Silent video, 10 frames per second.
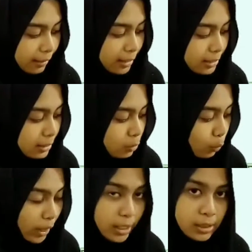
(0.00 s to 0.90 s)
And this
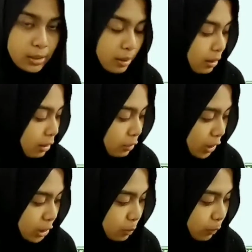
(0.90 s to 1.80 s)
is ways
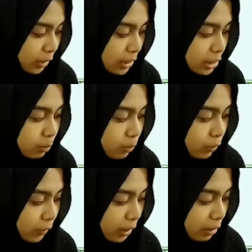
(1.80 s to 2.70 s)

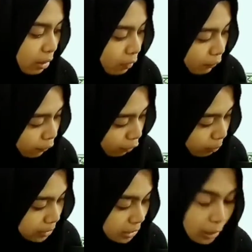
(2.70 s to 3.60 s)
transportation moving
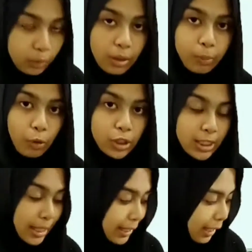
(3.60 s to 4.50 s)
from south
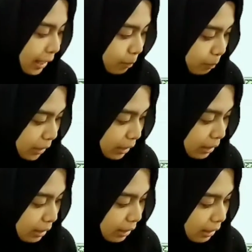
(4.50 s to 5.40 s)
approach
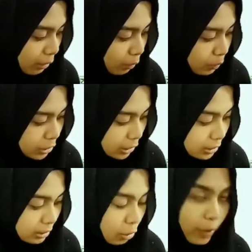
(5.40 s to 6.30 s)
KKIP,
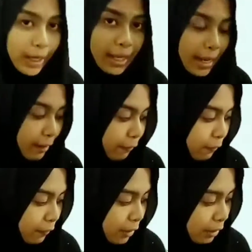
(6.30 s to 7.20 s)
which is going
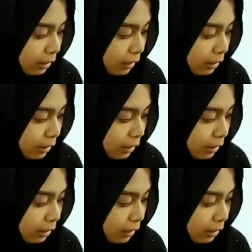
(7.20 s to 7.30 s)
left